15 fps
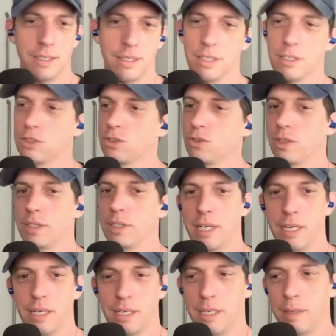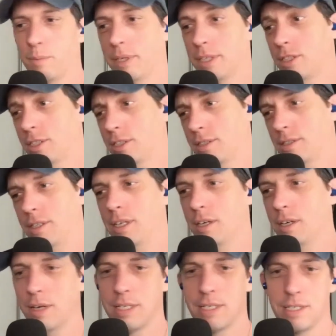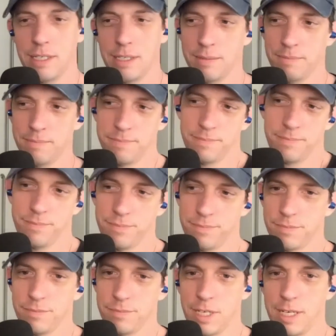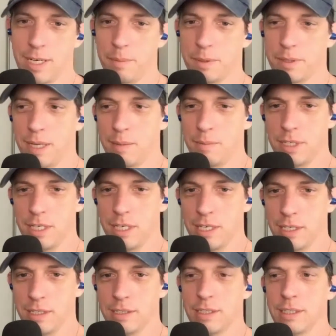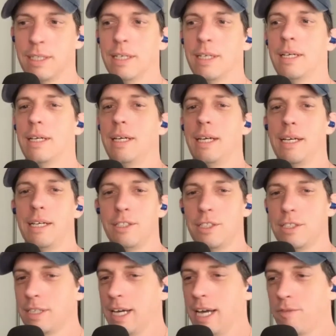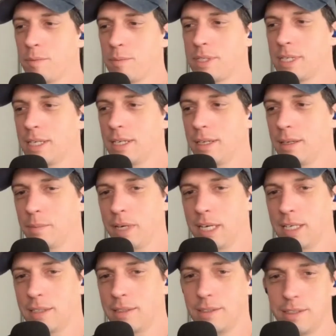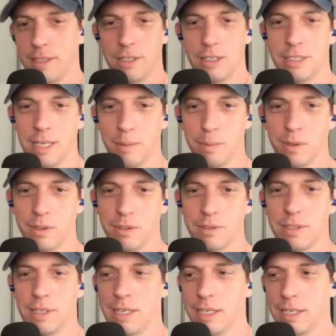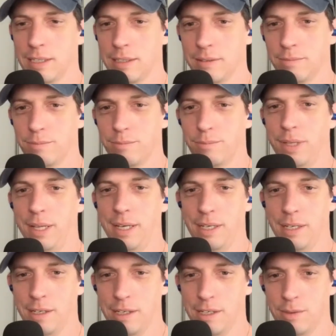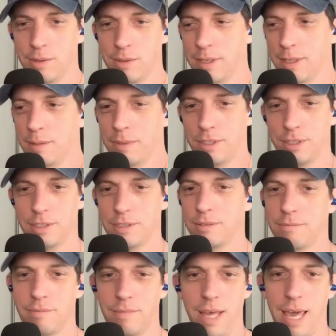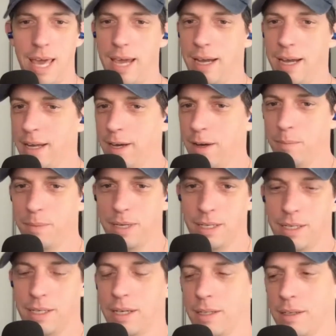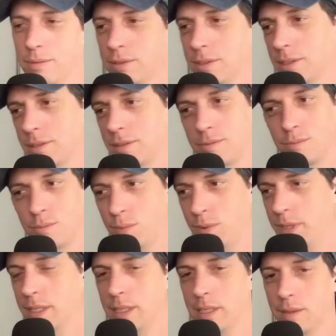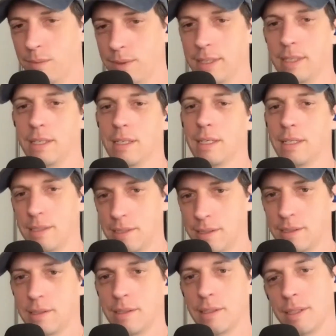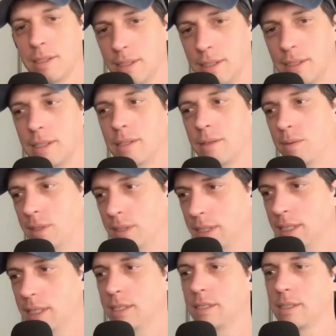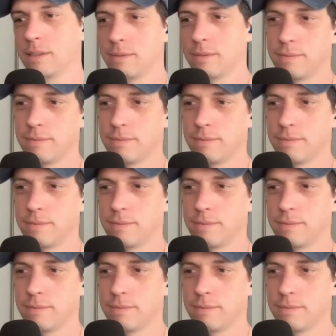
extraordinary, but just, you know, I see him a couple times a year, and just to have him sitting at my dinner table and playing cards with him and just hanging out, being together, was just really, really nice. Really nice.